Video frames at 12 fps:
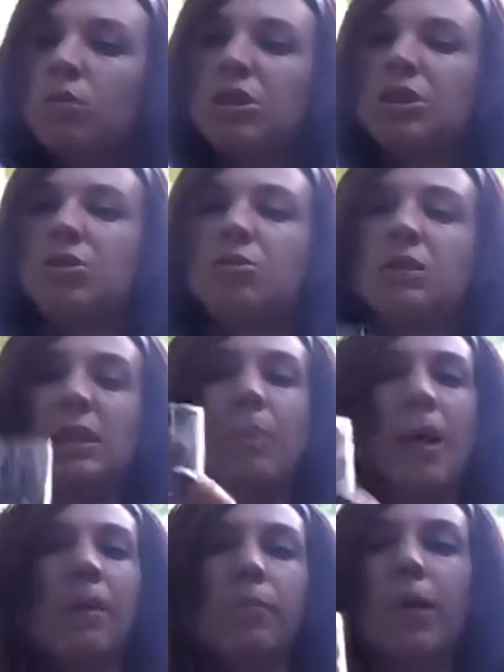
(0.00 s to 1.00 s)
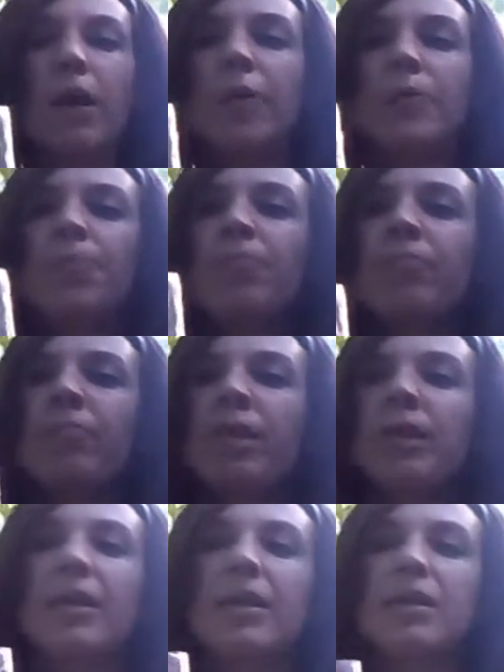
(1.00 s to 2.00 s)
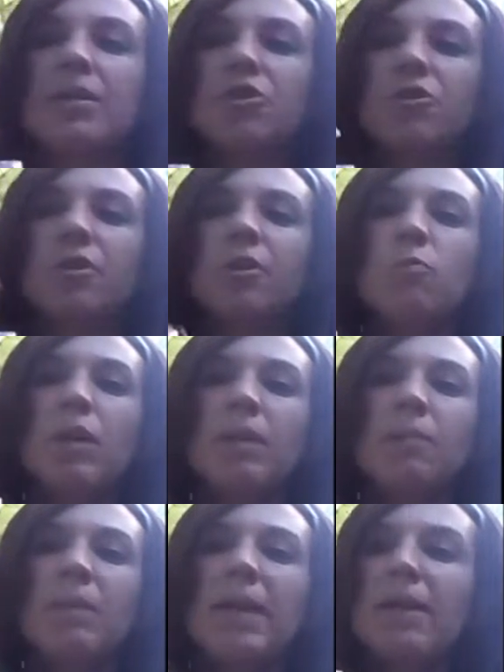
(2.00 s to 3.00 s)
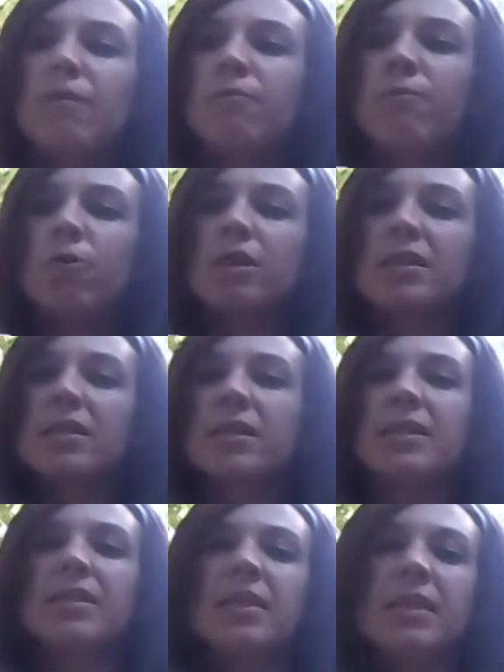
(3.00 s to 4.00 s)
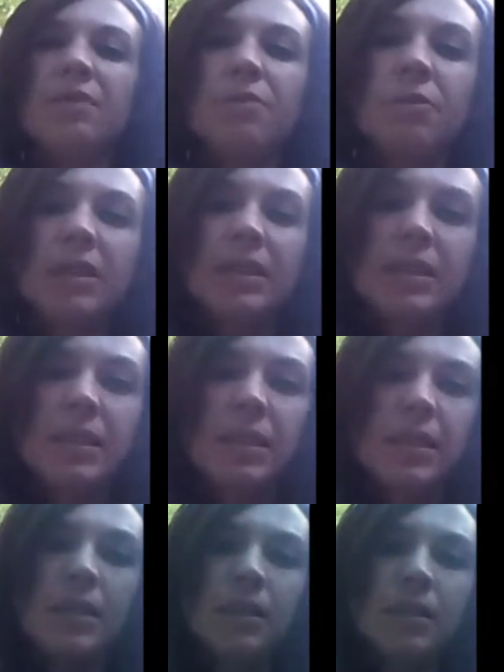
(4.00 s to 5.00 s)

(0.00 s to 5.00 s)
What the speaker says: what you do with the bottom part is you're going to want to make 4 slits. And if you could see,